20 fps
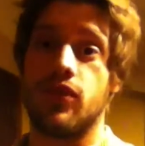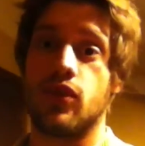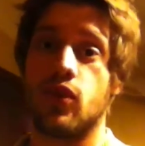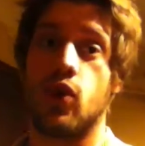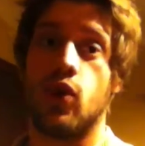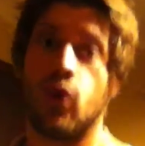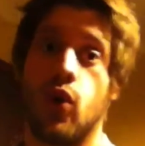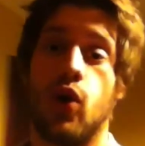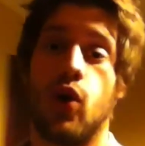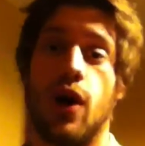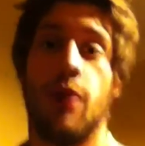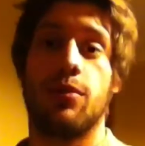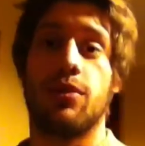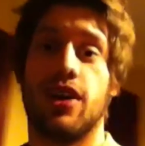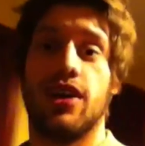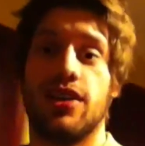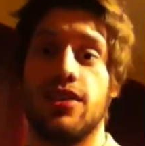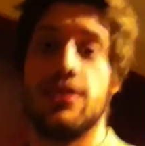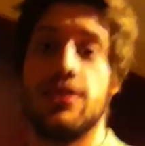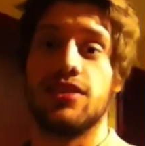Or I'm
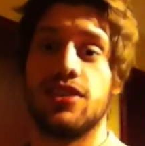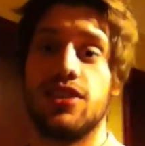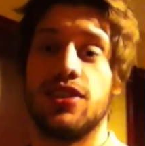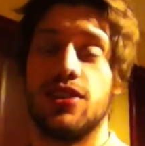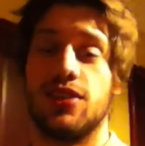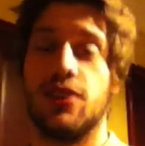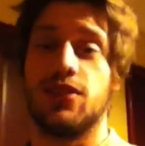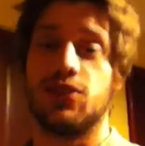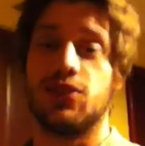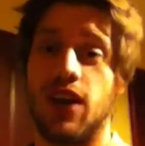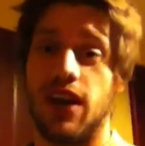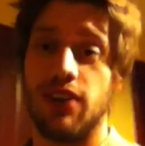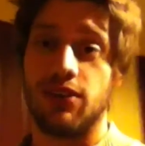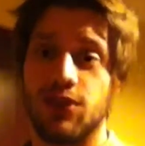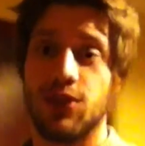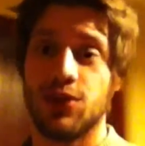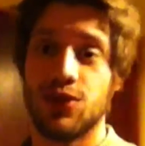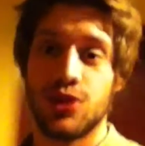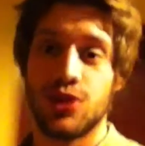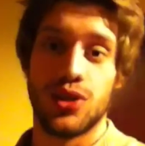going to
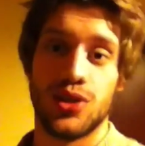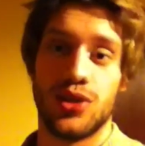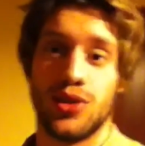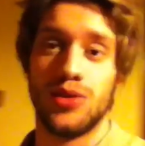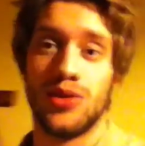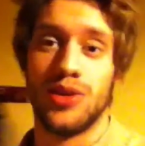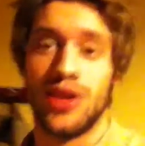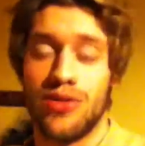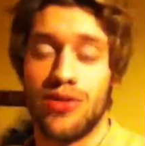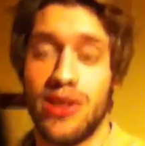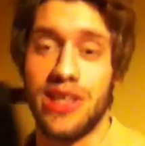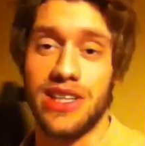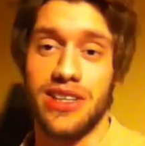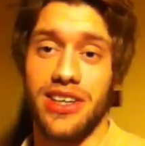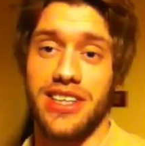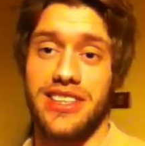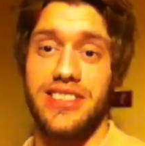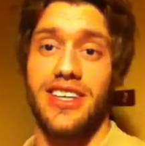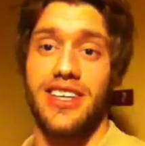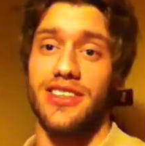travel to a really
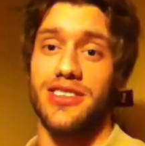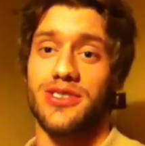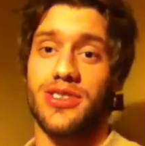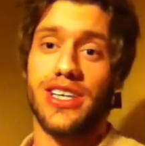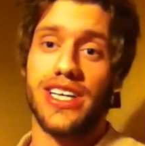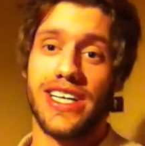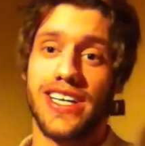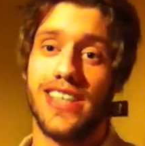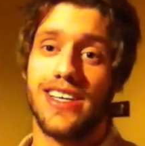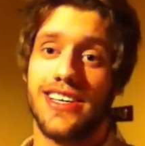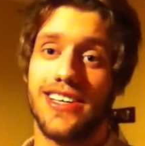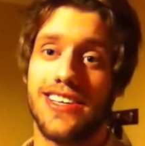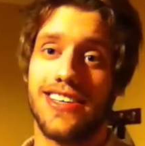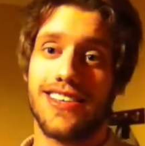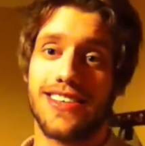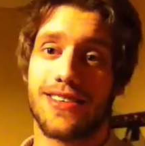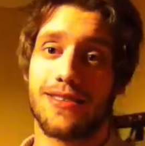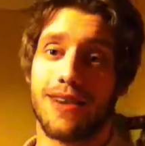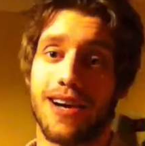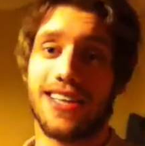nice country
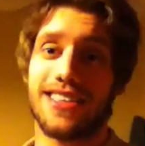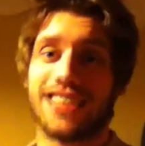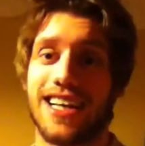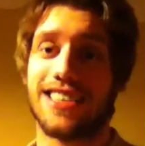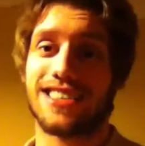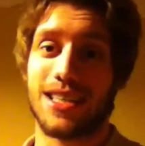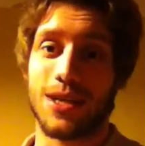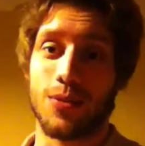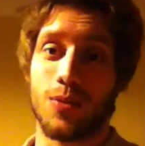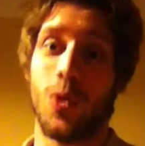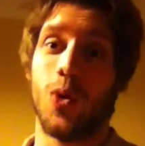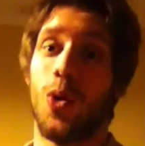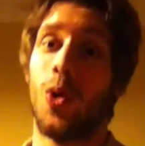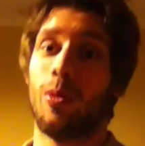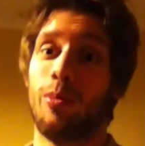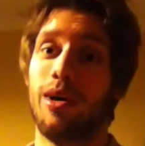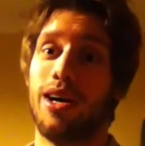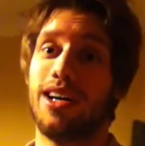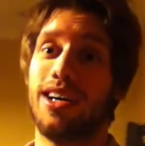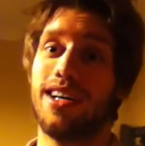where it's actually
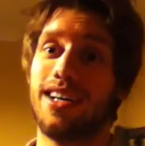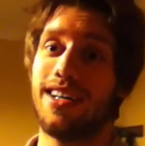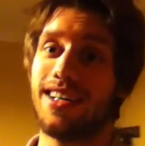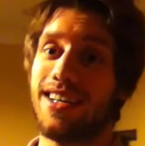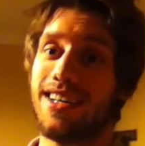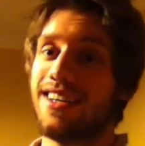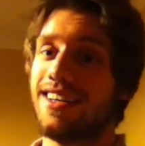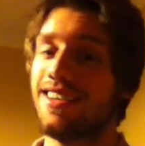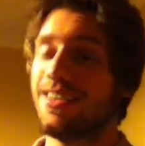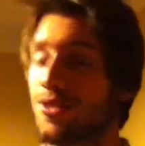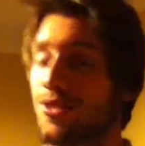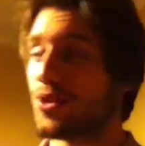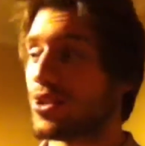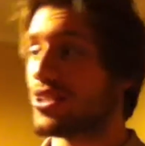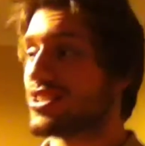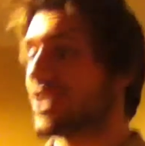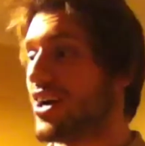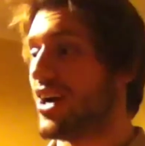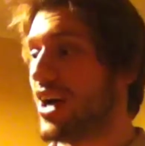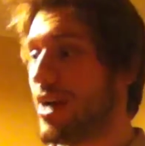warm all the
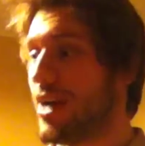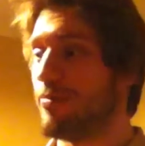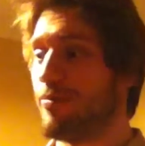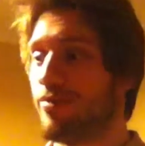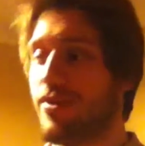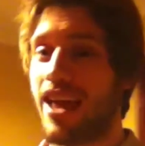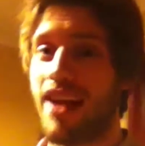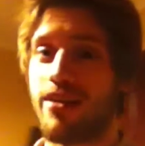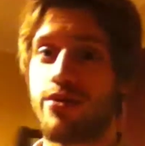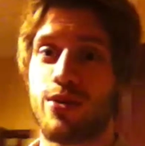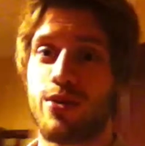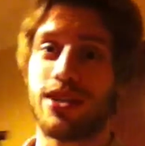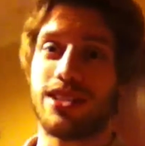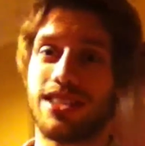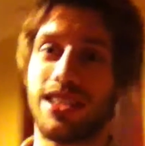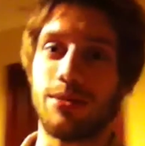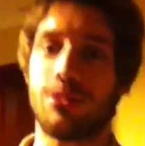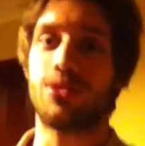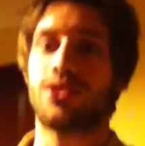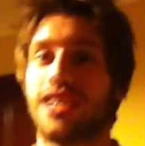time. Everyone
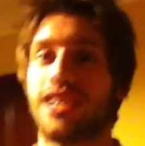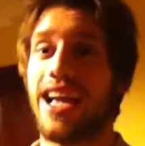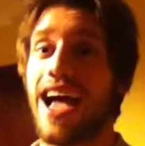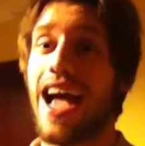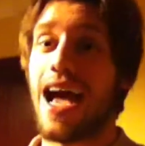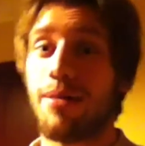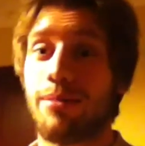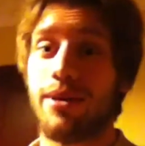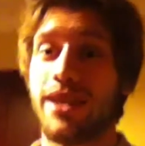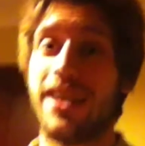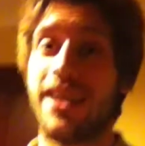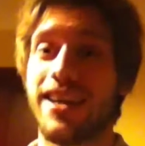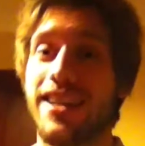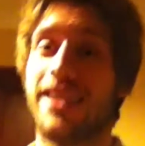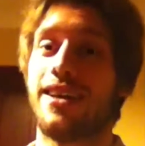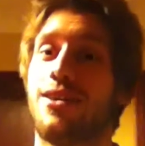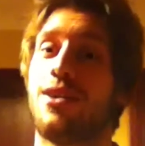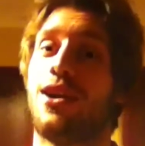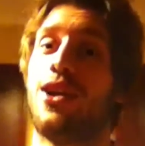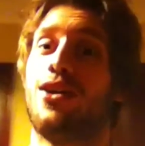seems really happy.
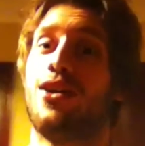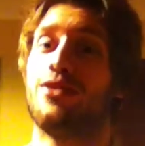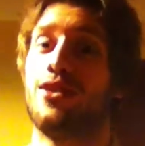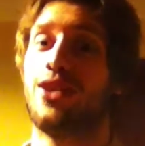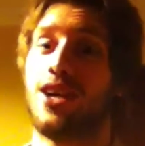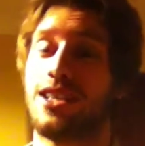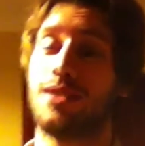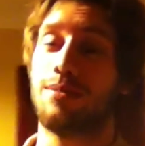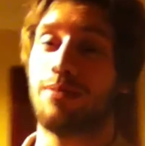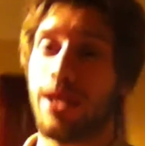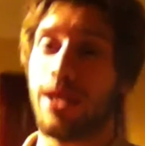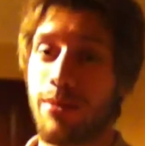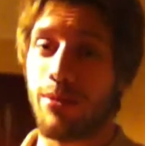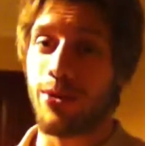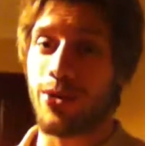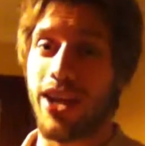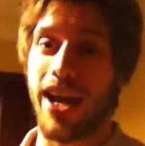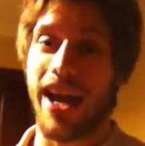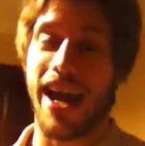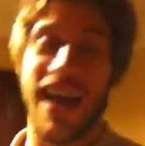There are a lot of nice
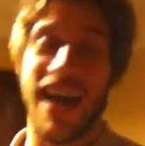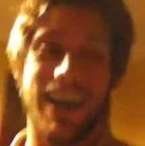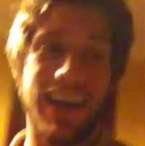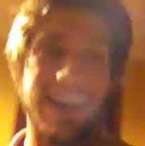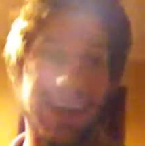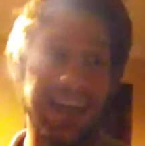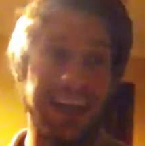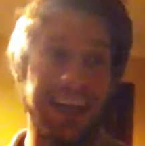people there.